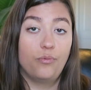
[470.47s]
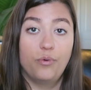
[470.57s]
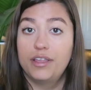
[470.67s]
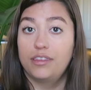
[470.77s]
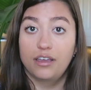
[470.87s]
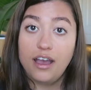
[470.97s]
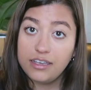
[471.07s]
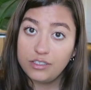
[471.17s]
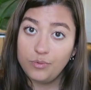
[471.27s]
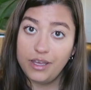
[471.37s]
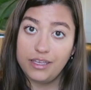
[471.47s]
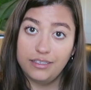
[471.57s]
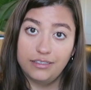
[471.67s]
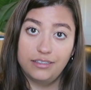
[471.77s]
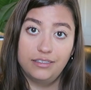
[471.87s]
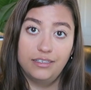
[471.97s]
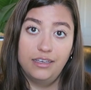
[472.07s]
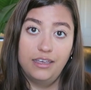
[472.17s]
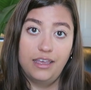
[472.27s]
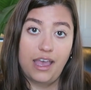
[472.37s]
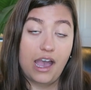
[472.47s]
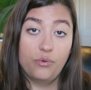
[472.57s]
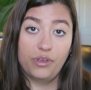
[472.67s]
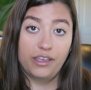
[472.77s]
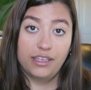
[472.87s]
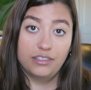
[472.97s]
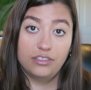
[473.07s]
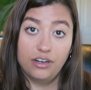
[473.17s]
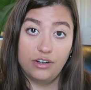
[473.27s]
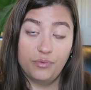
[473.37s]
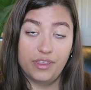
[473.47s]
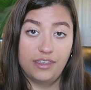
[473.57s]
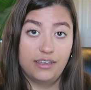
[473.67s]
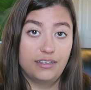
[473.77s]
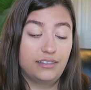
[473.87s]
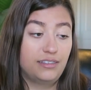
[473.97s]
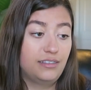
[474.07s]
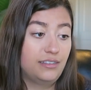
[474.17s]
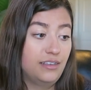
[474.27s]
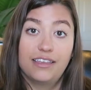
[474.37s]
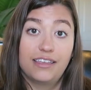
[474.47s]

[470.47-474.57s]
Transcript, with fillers: what the cost was, how we could get started with this,